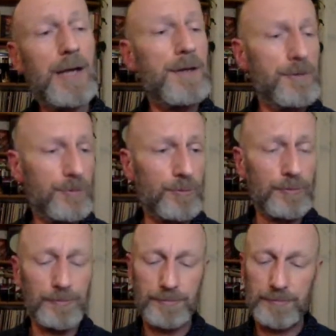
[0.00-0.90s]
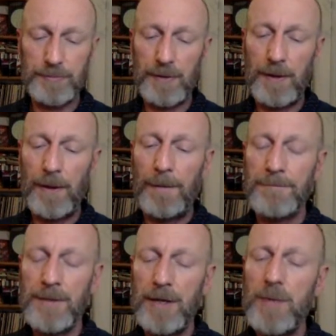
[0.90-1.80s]
And I do.
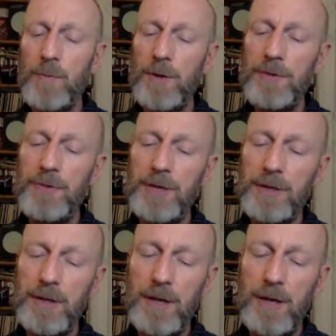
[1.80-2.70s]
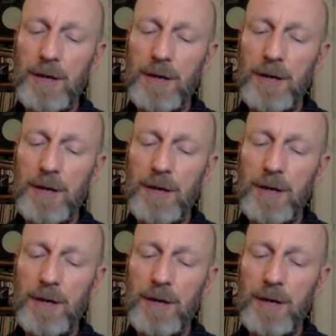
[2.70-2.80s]
And I'm wondering